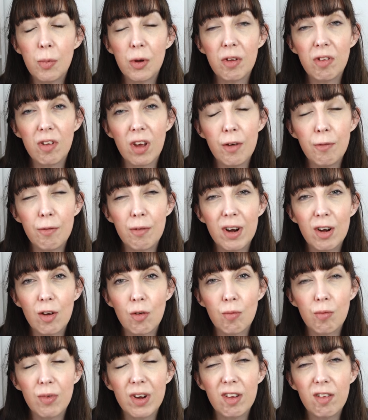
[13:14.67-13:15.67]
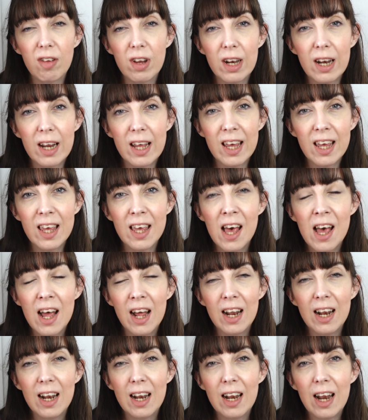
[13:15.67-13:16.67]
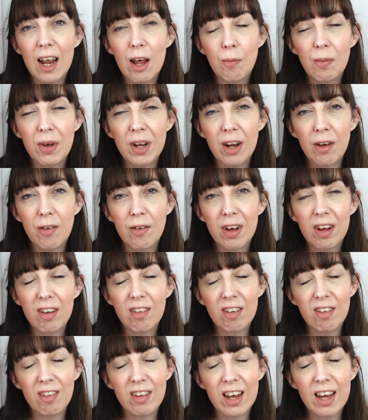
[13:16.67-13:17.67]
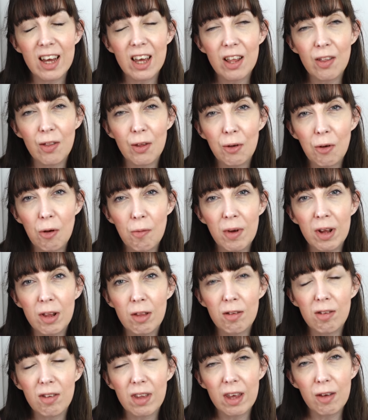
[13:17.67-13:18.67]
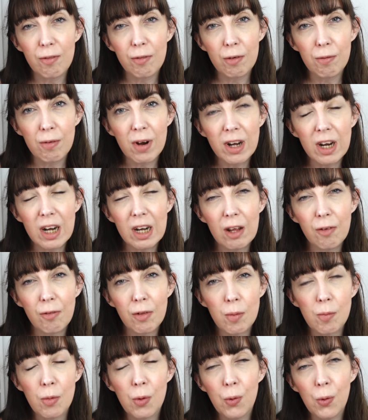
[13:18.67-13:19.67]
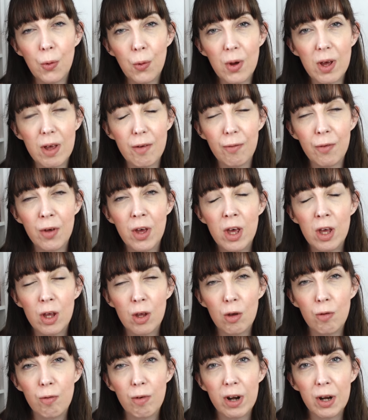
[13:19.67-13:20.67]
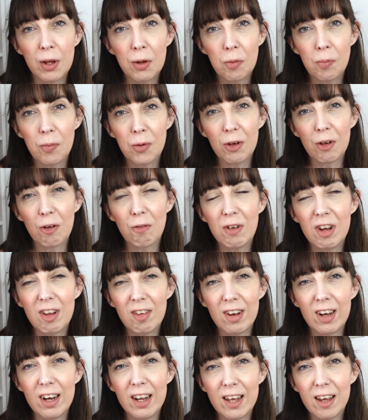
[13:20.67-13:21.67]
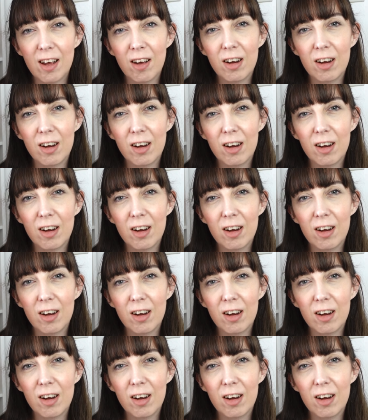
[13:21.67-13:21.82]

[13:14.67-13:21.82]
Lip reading: books that I've read recently. Let me know, as I say, in the comments if you've read any of them, or if you've read a good book recently.